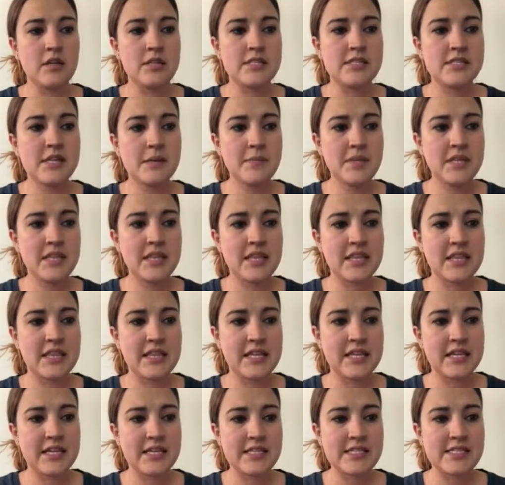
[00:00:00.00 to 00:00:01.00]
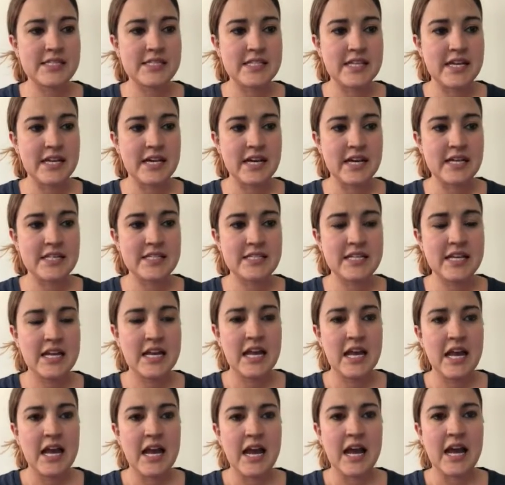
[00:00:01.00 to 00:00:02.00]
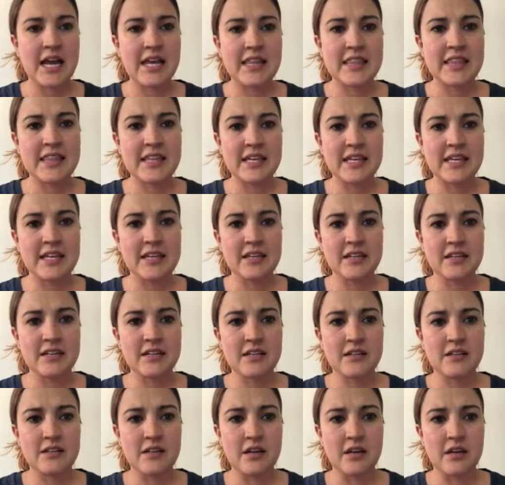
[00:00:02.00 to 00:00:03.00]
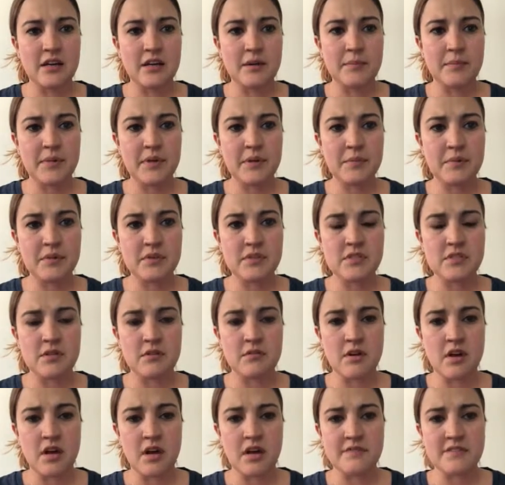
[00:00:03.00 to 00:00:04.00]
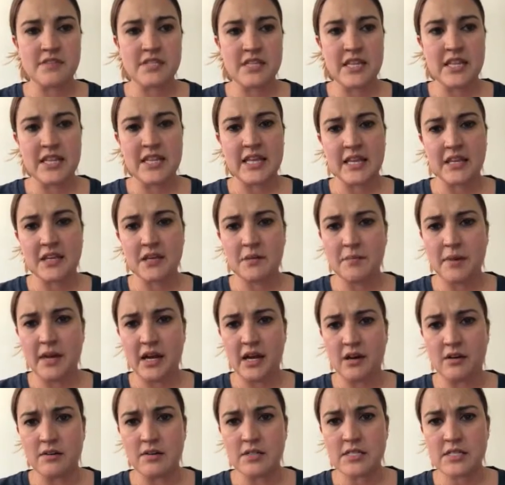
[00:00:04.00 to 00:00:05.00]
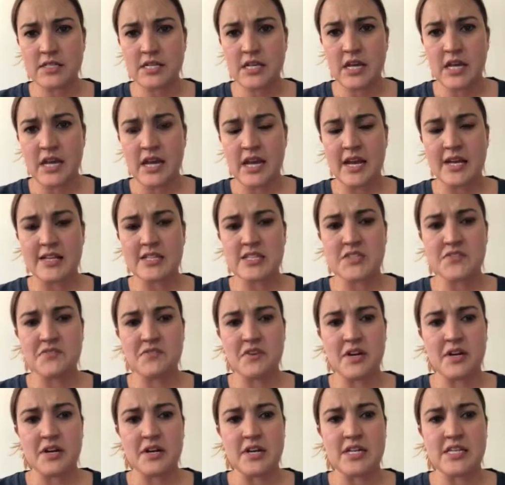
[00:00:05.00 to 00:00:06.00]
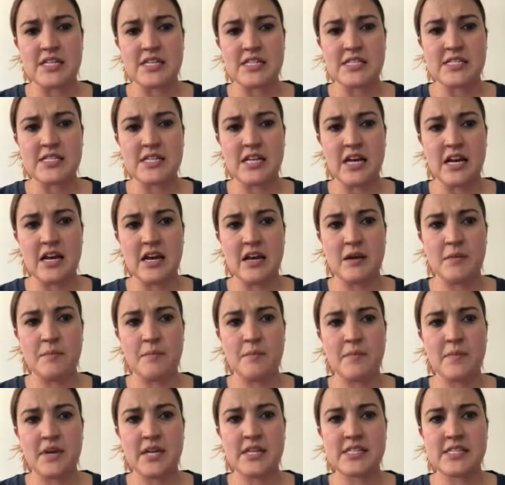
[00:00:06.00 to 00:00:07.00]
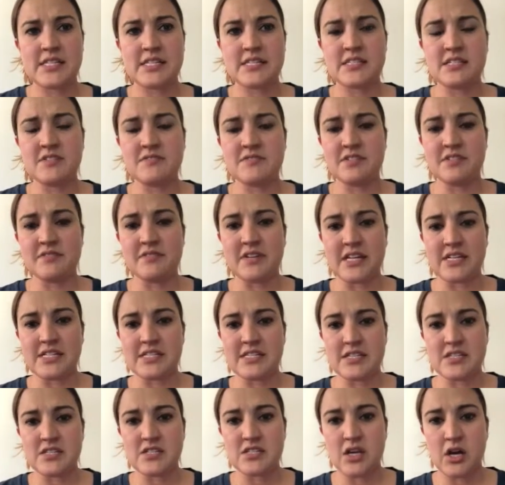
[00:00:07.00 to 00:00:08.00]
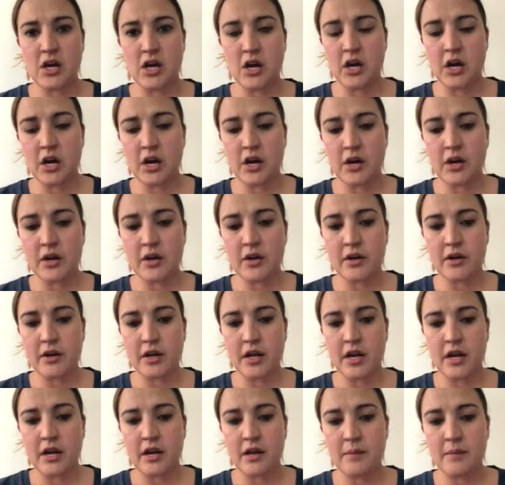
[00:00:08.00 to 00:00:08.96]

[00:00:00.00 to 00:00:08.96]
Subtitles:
Some of the things that I think people don't often think about as far as assistive devices are